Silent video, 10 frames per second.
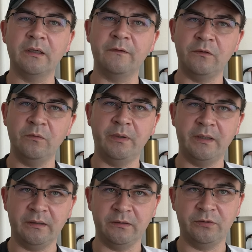if you're
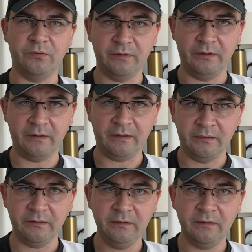buying a drone in
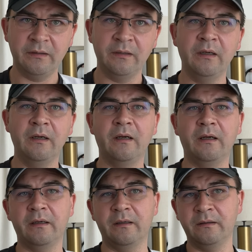Thailand
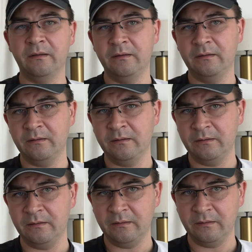and
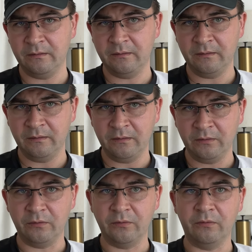
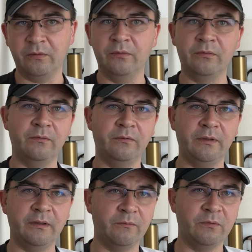you
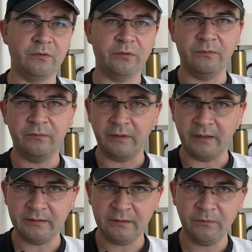either want to
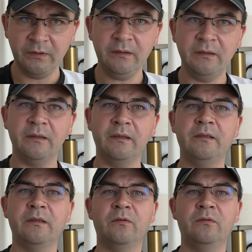exit with it
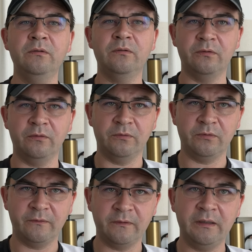later on or you
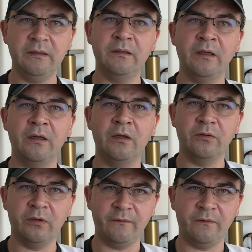want to fly it,
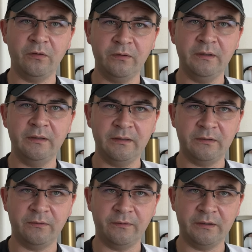you have 30 days
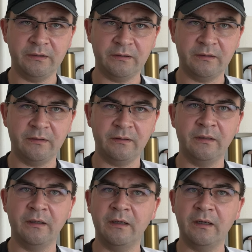to register it.
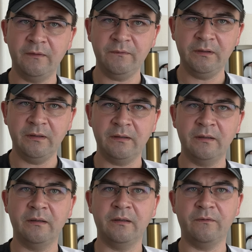After that,
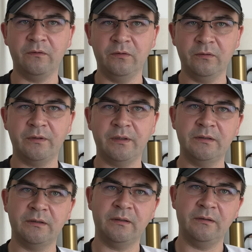if you don't
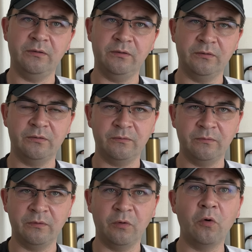register your
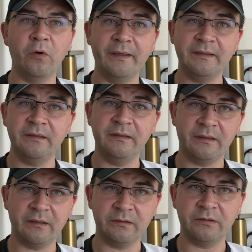drone or exit the
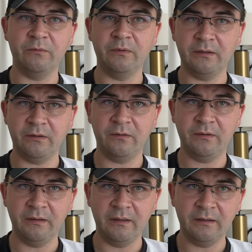country within
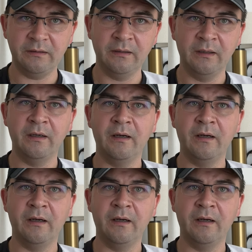30 days,